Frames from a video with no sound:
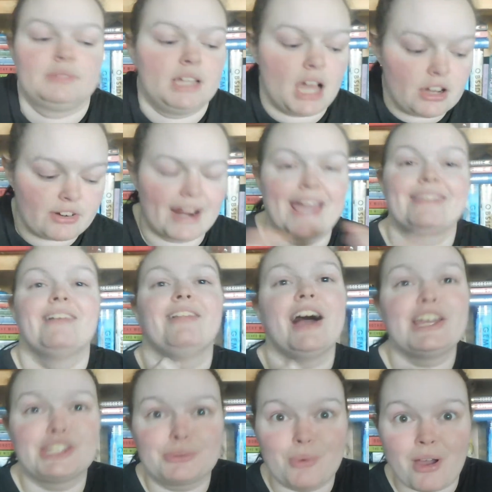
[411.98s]
Alright, and the
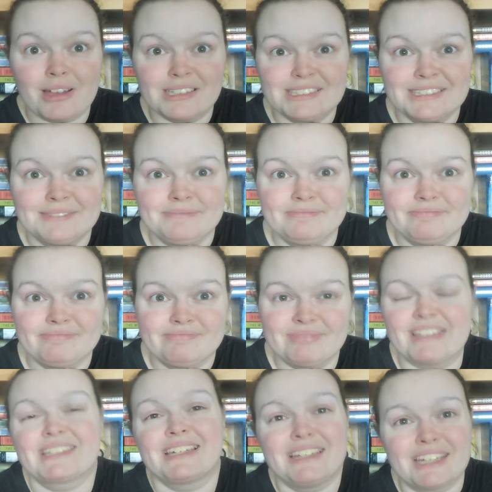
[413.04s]
last one,
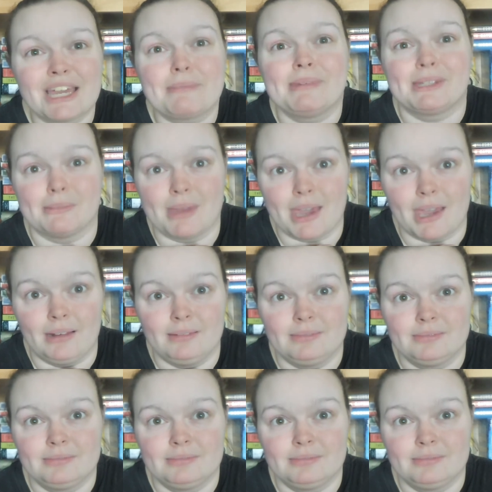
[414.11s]
it's gonna get me some hate